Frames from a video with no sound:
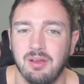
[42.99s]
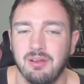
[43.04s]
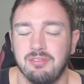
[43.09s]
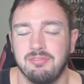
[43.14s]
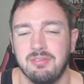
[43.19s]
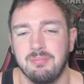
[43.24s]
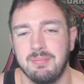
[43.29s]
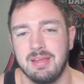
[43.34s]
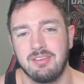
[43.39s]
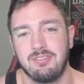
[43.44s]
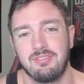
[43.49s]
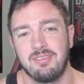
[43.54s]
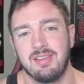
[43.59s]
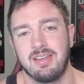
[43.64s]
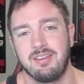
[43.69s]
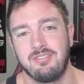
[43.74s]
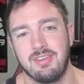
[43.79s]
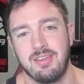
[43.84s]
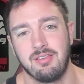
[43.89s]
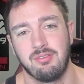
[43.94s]
if it makes a lot
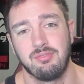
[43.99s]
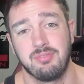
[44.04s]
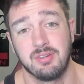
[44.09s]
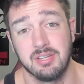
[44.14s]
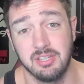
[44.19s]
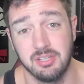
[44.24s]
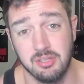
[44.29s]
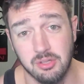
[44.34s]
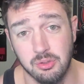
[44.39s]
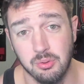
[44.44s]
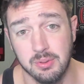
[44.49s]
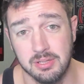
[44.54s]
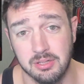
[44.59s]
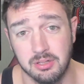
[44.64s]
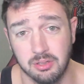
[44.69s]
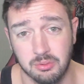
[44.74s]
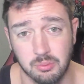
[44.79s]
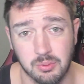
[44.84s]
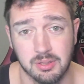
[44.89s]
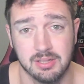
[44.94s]
of sense for you and
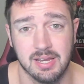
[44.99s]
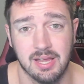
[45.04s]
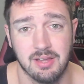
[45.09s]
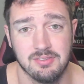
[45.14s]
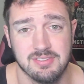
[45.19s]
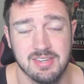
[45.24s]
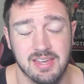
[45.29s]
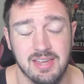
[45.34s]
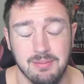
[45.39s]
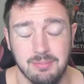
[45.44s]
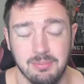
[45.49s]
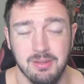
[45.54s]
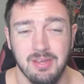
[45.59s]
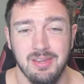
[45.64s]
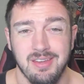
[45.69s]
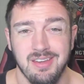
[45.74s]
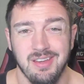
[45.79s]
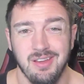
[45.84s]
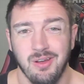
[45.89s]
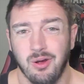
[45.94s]
your workout type,
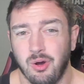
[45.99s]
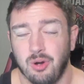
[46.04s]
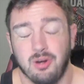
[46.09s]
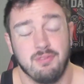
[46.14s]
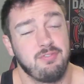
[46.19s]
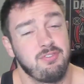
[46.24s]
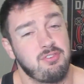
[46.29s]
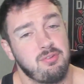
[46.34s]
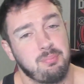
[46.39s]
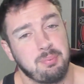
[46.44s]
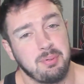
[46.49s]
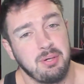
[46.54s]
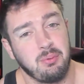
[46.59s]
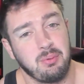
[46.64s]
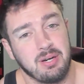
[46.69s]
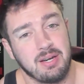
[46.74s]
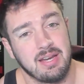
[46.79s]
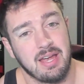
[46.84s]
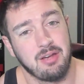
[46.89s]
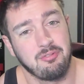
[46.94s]
or if it's a
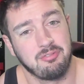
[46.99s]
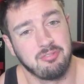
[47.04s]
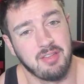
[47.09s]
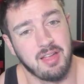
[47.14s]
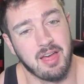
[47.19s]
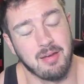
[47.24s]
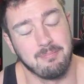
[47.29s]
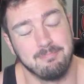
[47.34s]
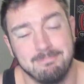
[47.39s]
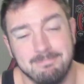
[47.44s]
pre-workout flop.